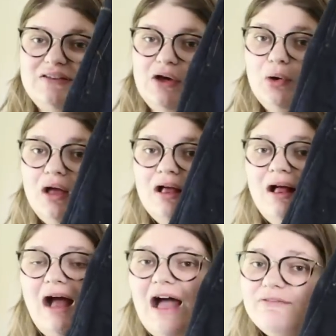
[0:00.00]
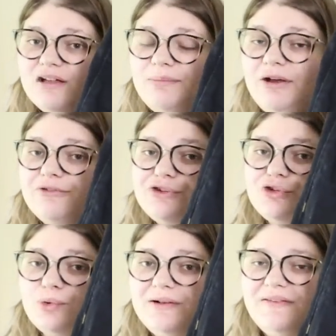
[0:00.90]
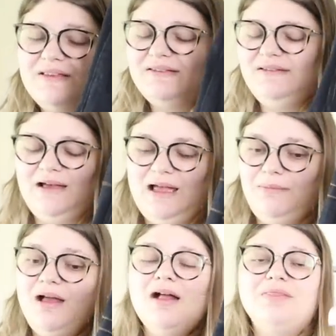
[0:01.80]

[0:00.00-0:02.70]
So I found a pair of shorts this time.